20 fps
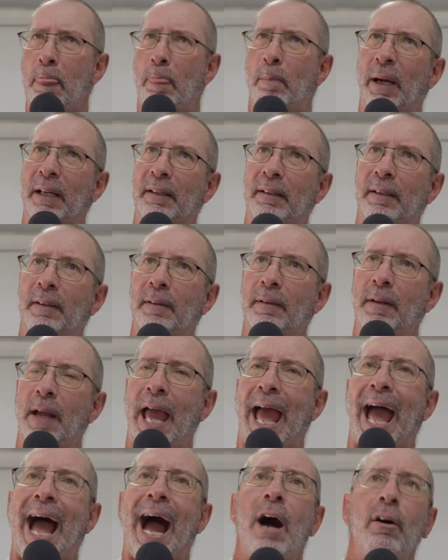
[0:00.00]
But
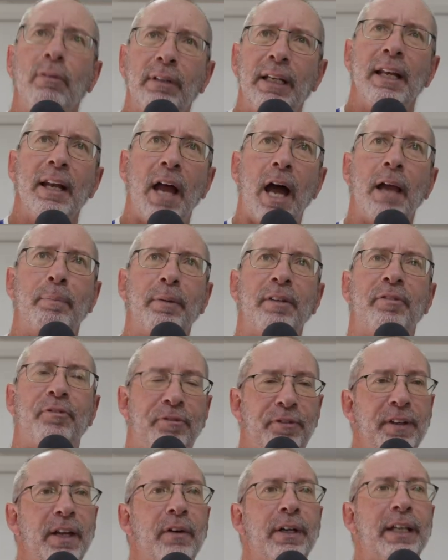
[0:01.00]
how can I be
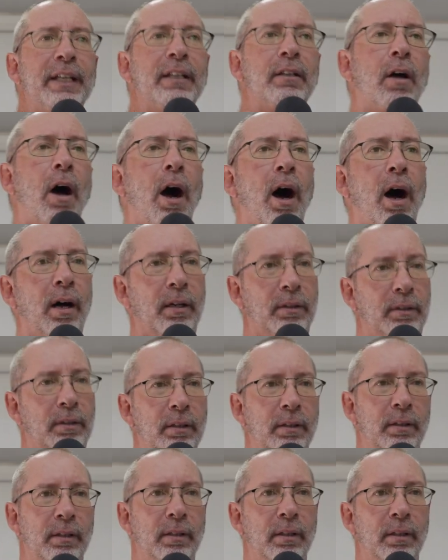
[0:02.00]
fearing God